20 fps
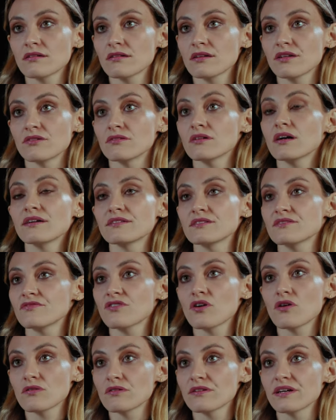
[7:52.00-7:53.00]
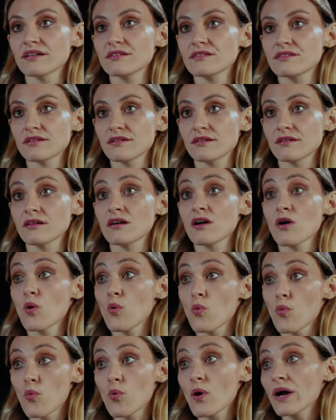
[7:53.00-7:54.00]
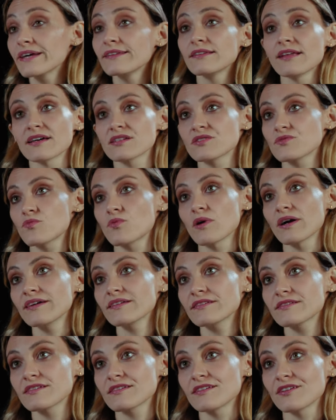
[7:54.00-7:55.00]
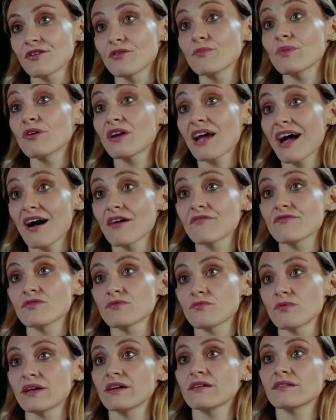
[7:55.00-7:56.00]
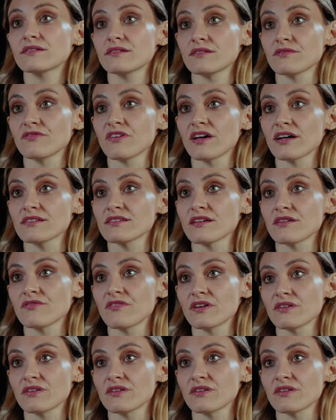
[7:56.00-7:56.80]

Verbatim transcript: you know, kinds of codecs that are way less weight, you know, about half the weight of XF